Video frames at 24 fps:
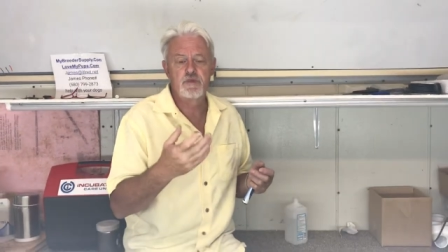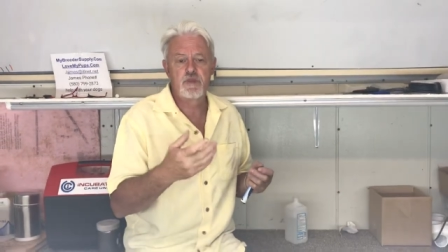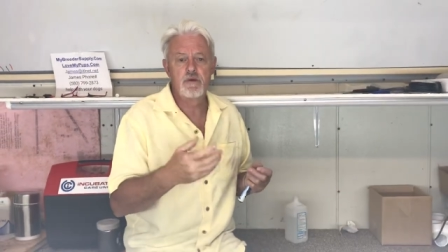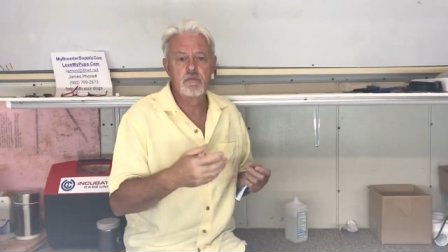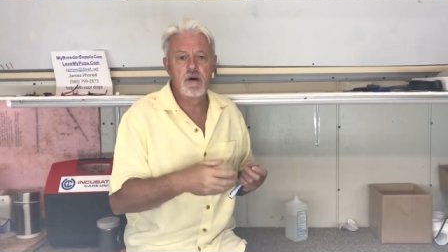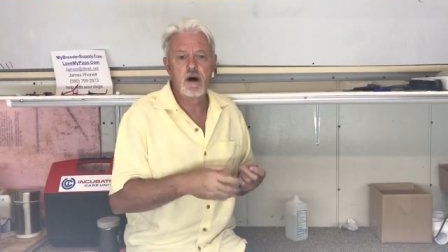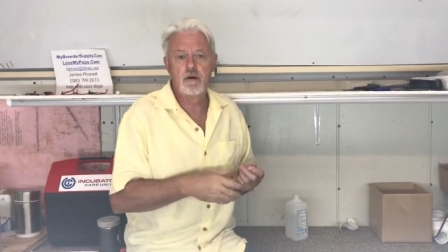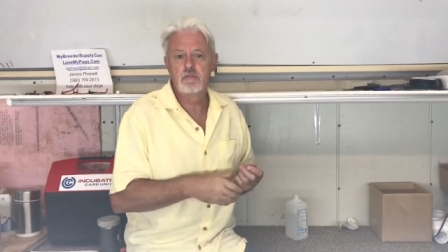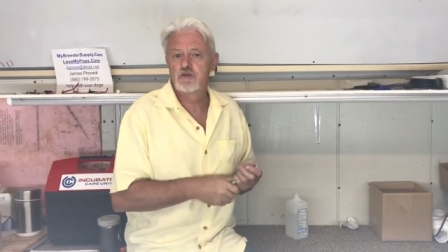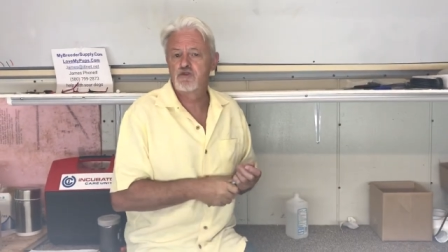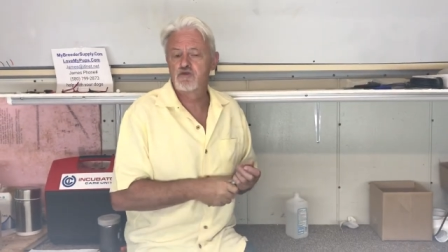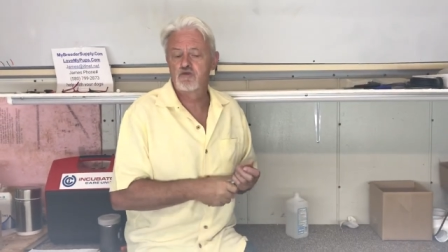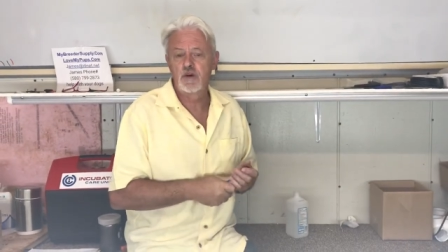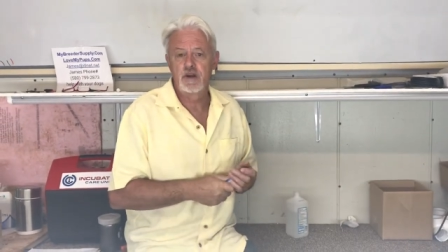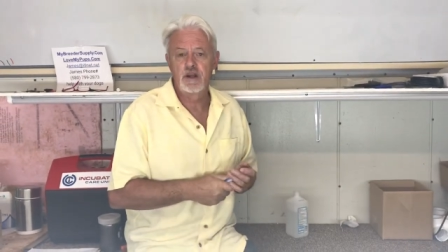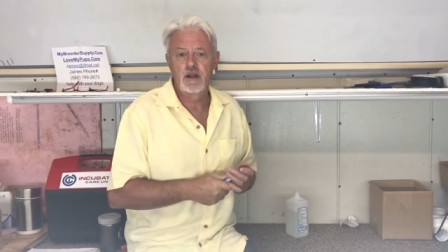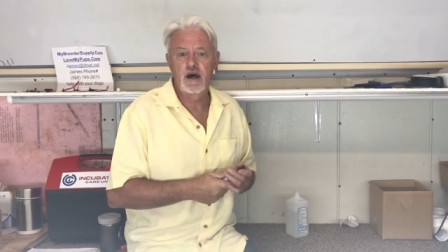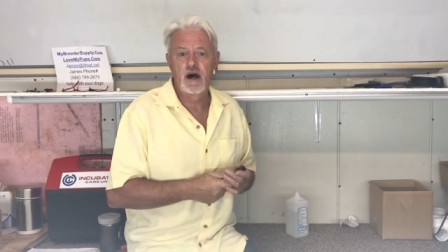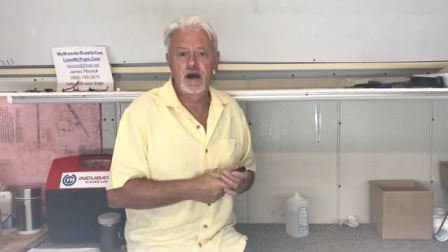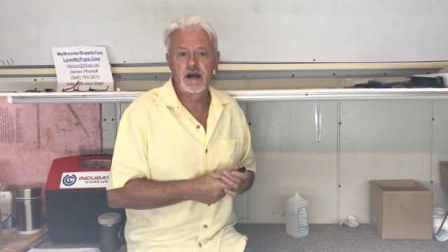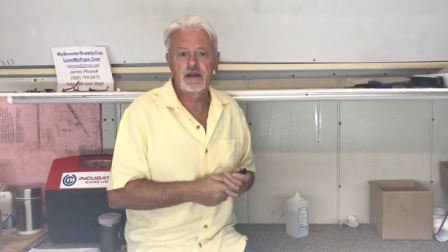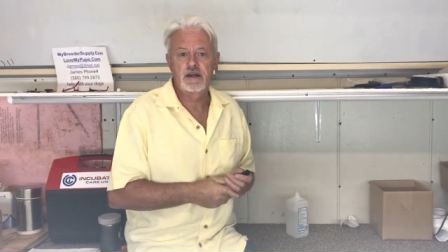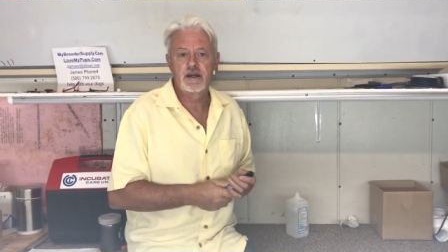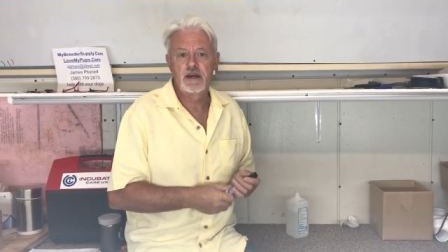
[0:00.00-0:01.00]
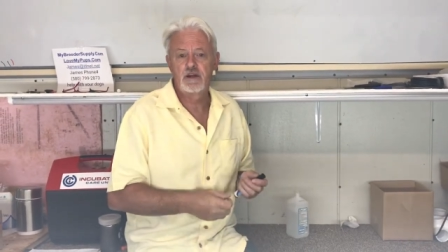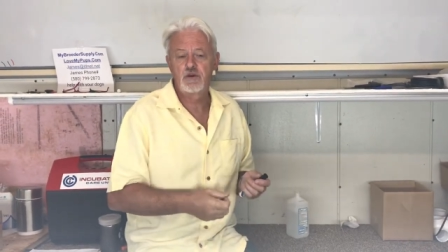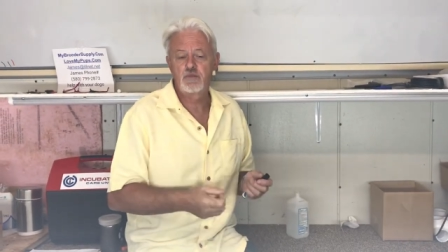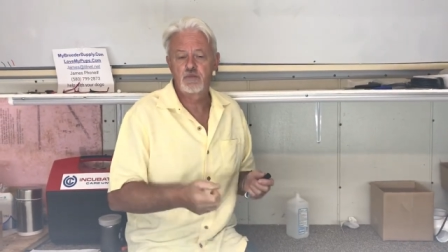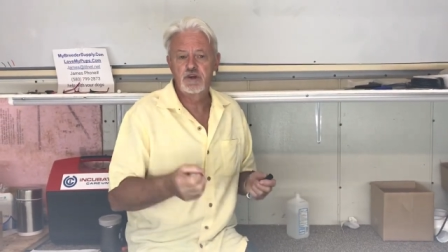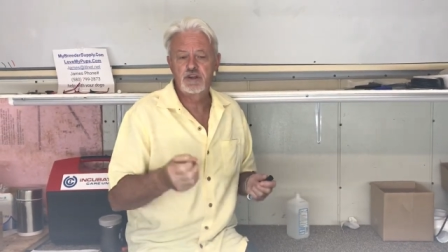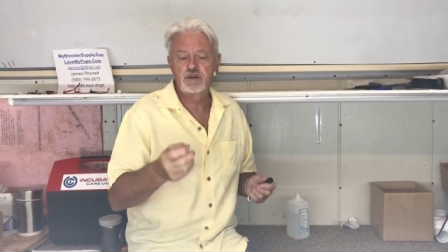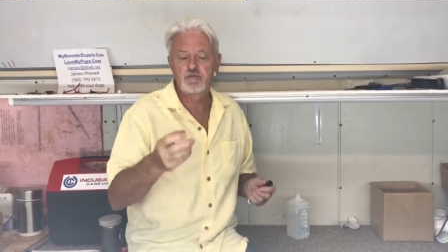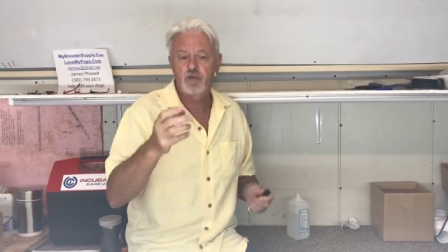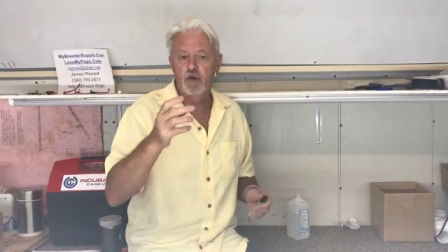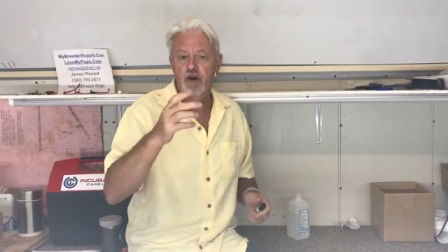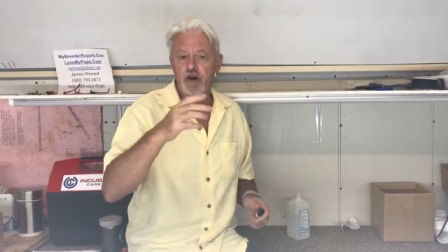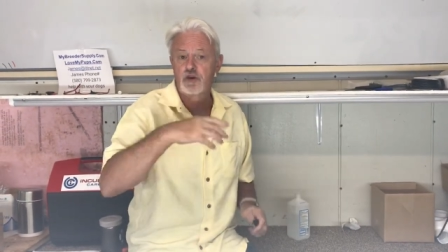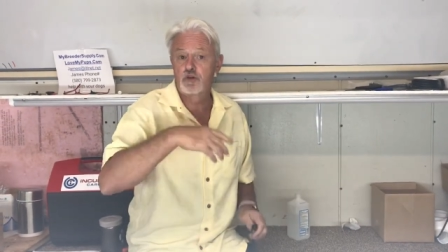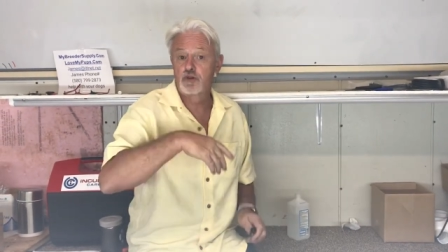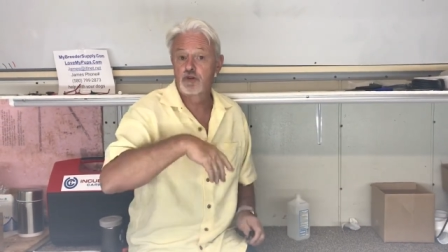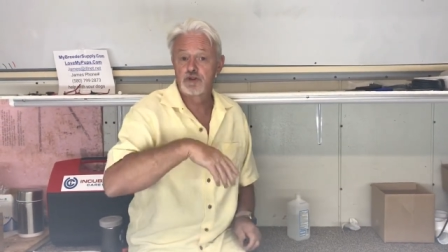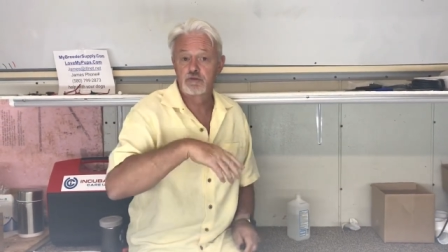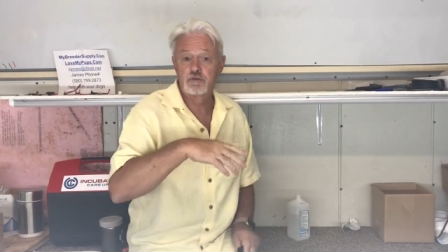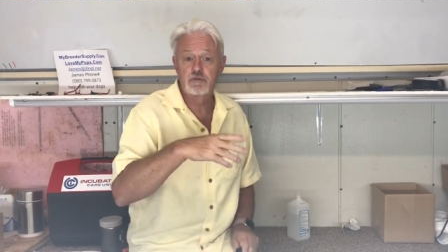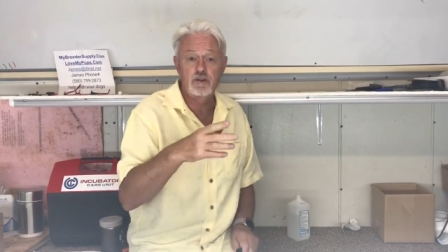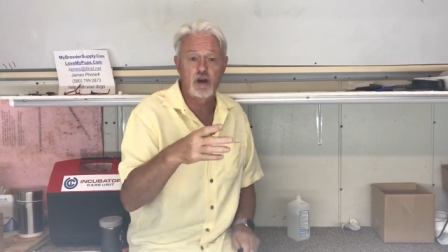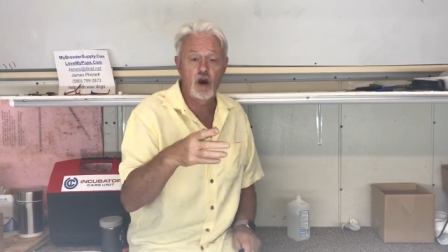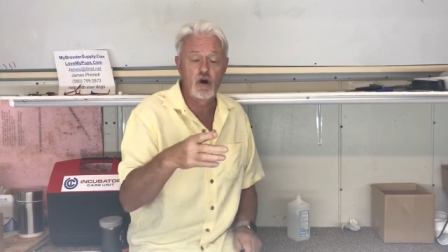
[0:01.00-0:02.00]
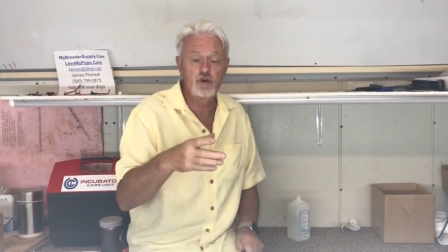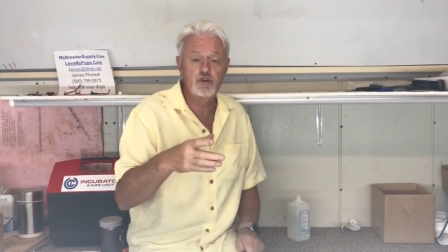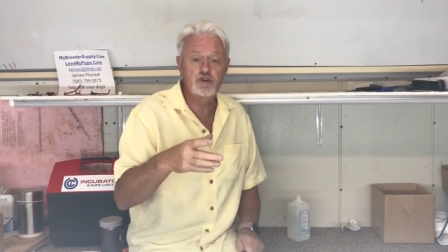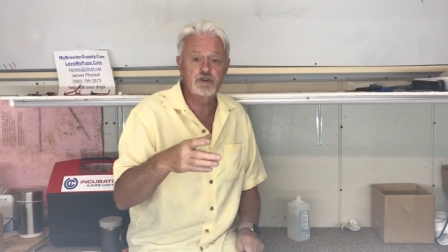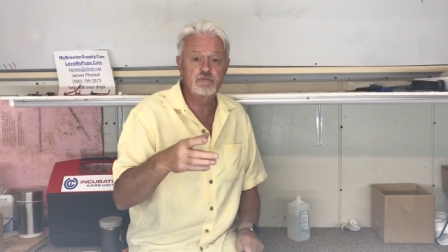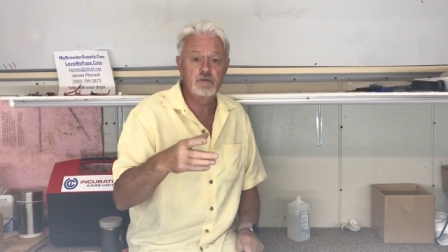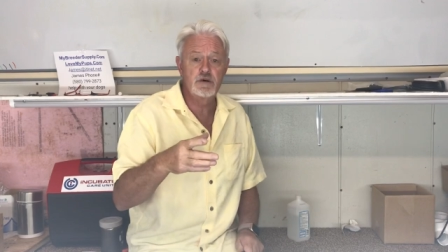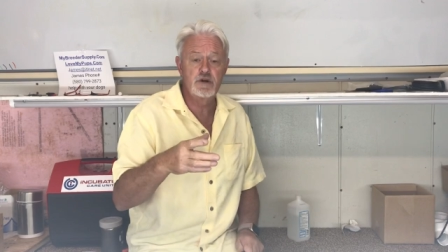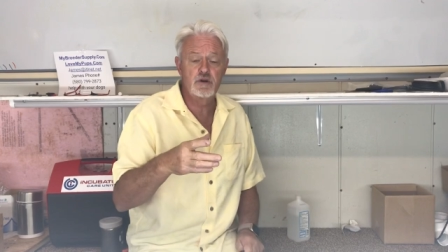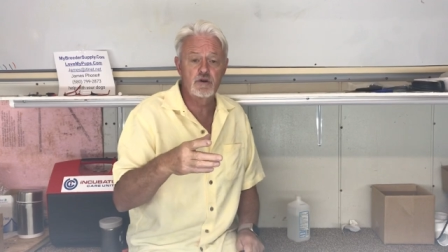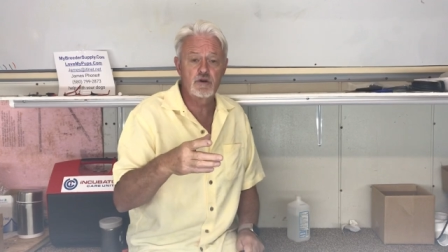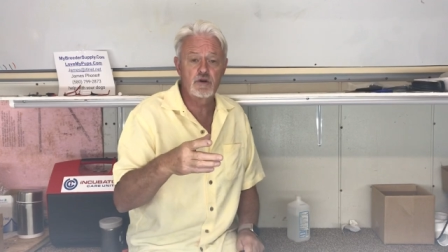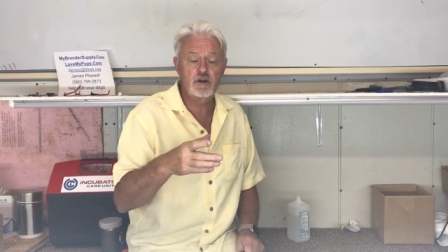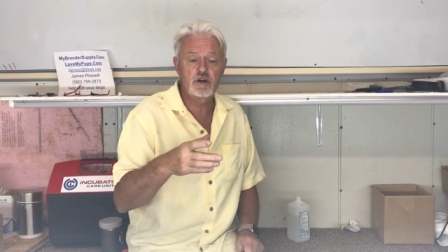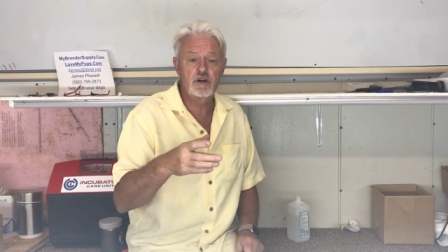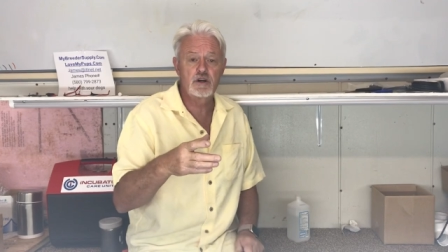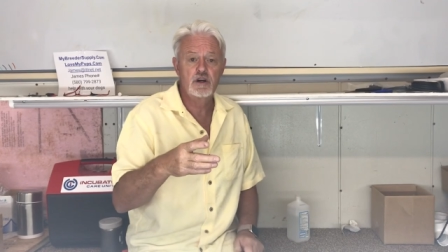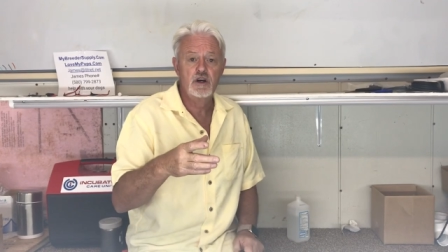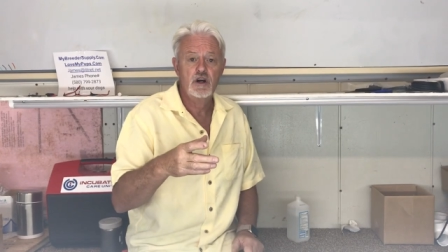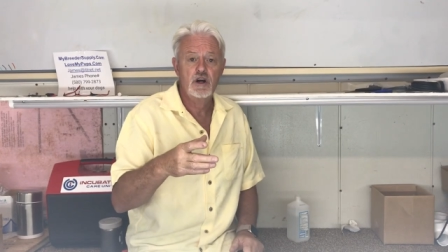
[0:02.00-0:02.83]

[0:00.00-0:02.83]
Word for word: The mamas really like it. We sprinkle some goat's milk,